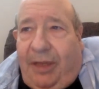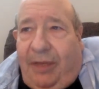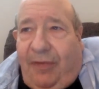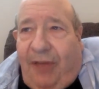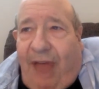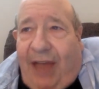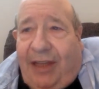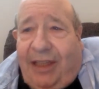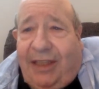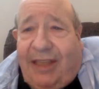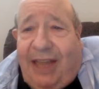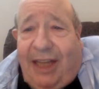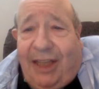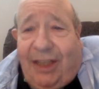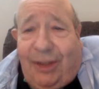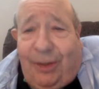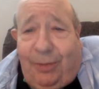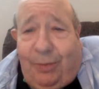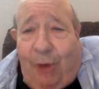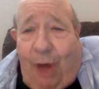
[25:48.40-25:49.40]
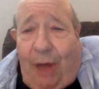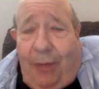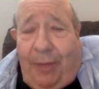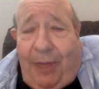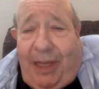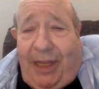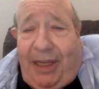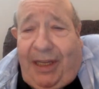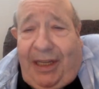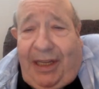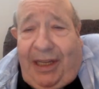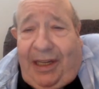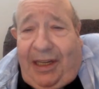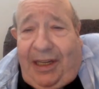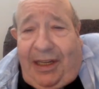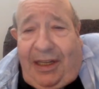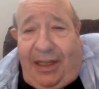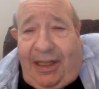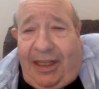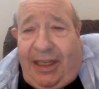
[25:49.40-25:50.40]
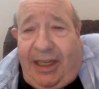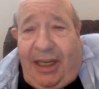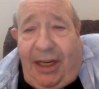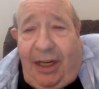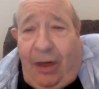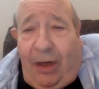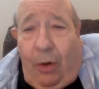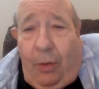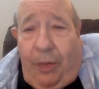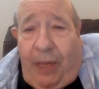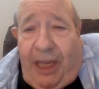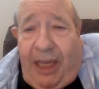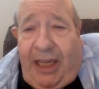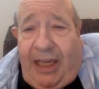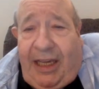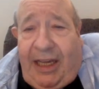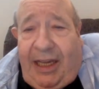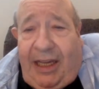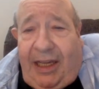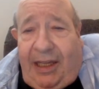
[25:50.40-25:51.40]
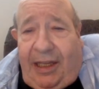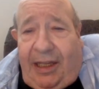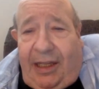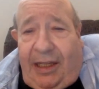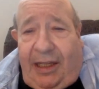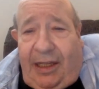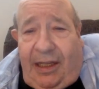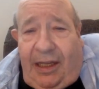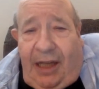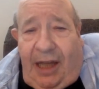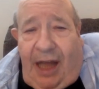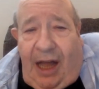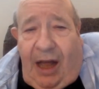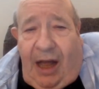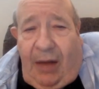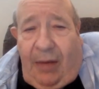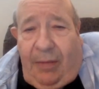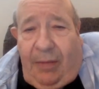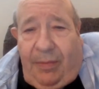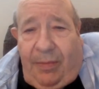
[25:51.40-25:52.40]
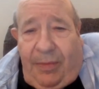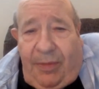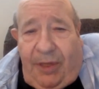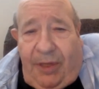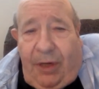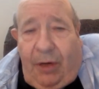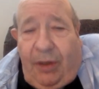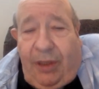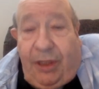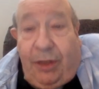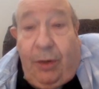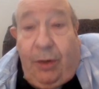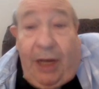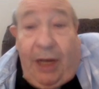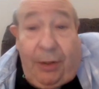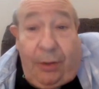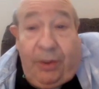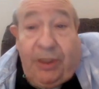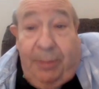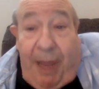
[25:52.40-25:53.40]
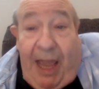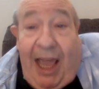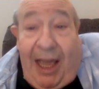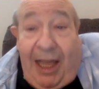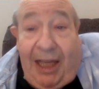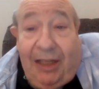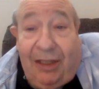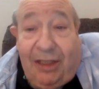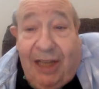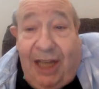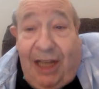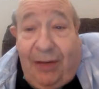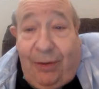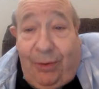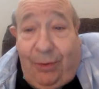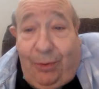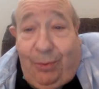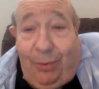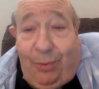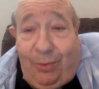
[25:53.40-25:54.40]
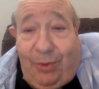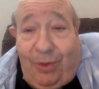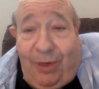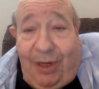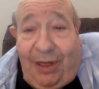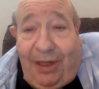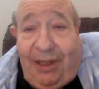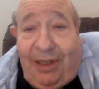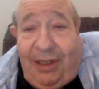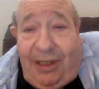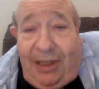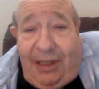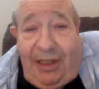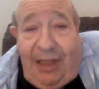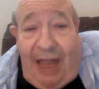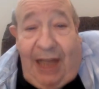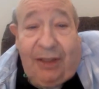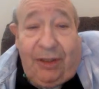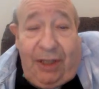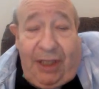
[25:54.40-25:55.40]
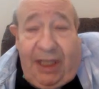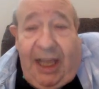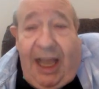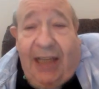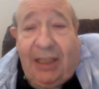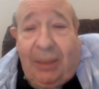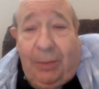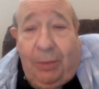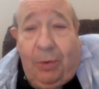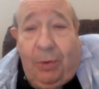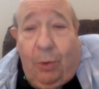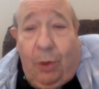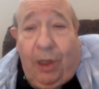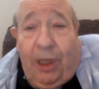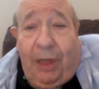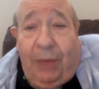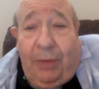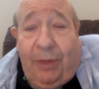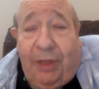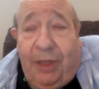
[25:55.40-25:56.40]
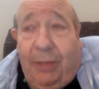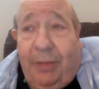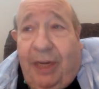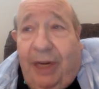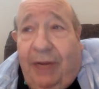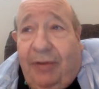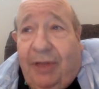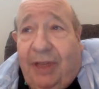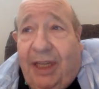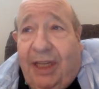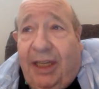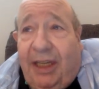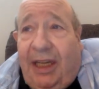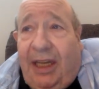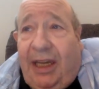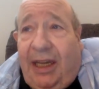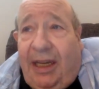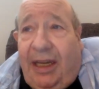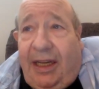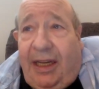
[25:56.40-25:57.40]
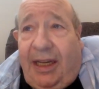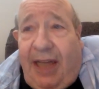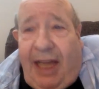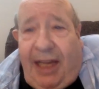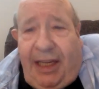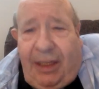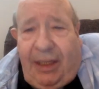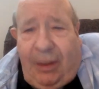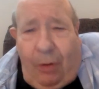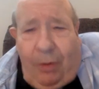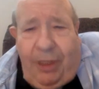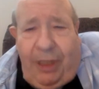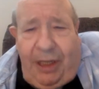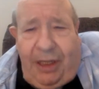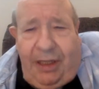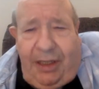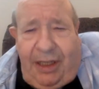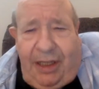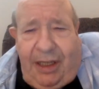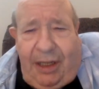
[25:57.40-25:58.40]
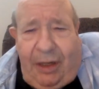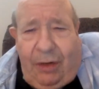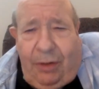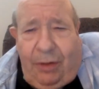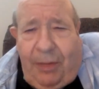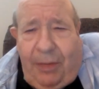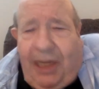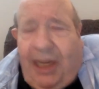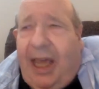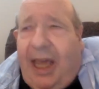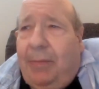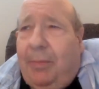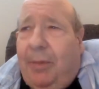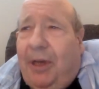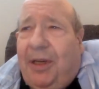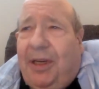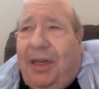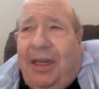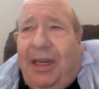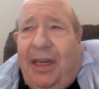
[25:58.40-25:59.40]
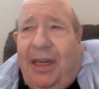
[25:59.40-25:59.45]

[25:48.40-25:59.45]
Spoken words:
fact that Dexter brought me, he didn't know me. He knew I knew his band because I knew actually the cast that were working with him and everything. And he told me he had heard my name, but